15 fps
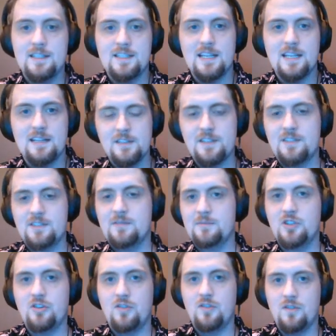tell us some
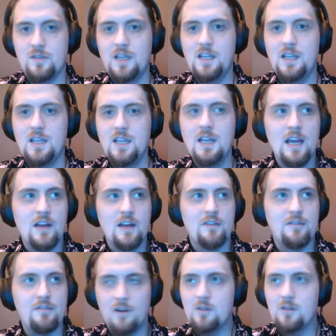Cree
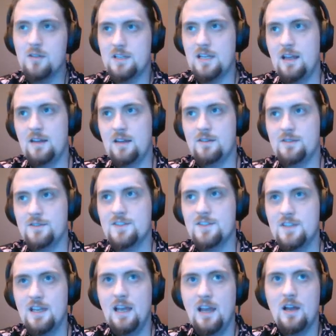folk
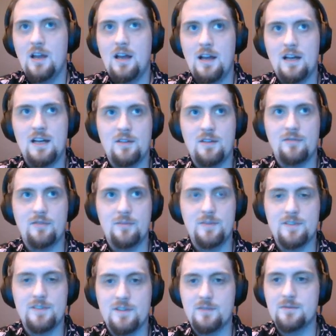tales from
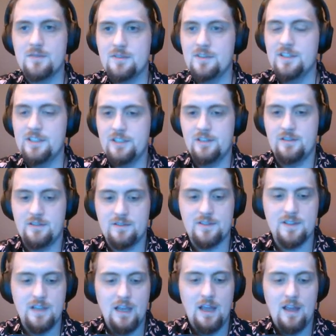his own
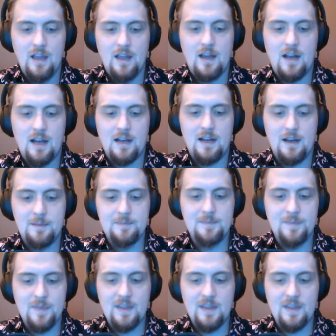traditions. And